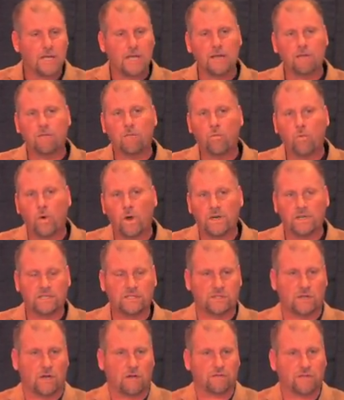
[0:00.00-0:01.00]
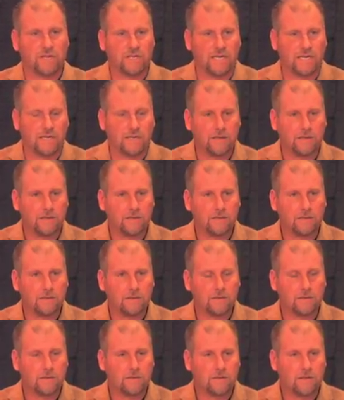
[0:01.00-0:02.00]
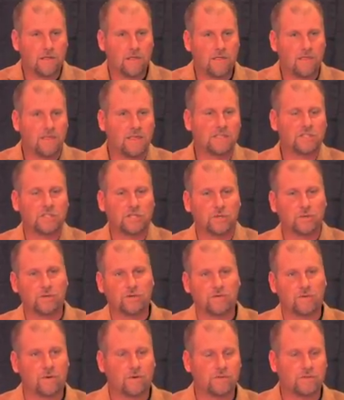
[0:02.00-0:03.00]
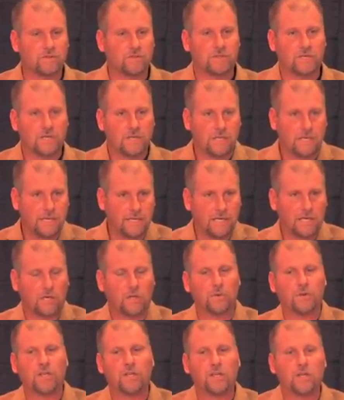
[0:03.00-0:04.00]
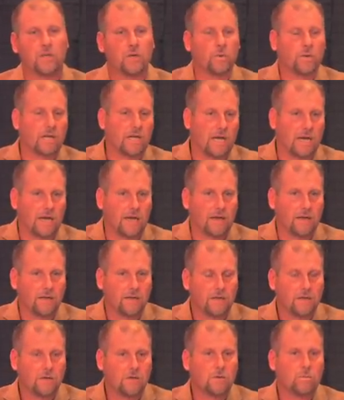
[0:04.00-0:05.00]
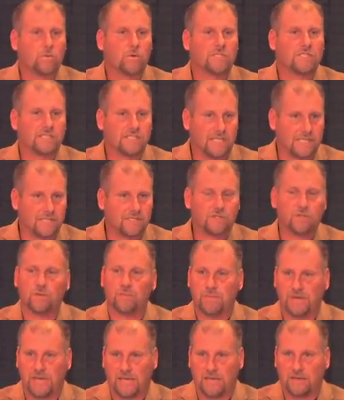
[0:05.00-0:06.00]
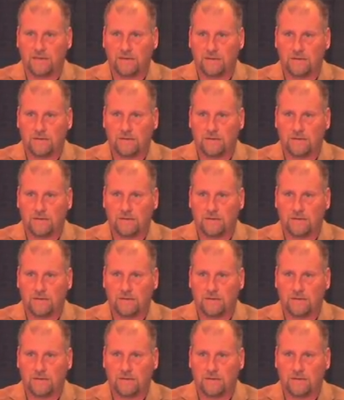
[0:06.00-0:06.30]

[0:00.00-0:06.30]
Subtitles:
If one is off key, this universe, including you and I, would cease to be.